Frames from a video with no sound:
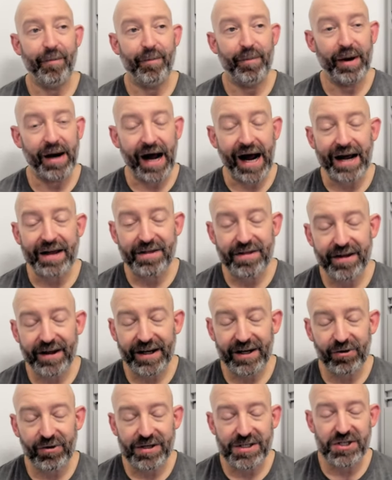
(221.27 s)
But I
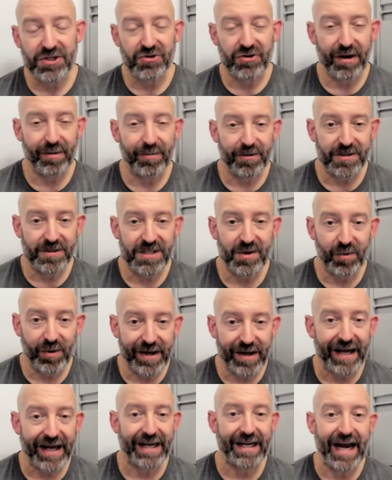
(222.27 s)
think Christian Dremel is
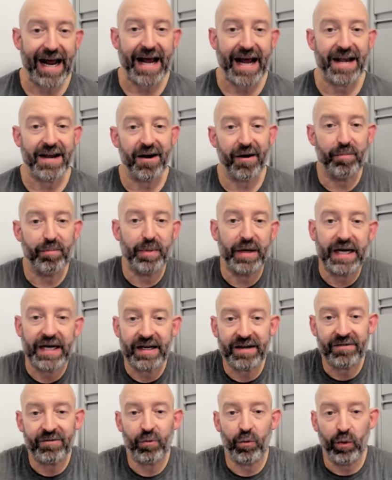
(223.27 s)
someone that could end up being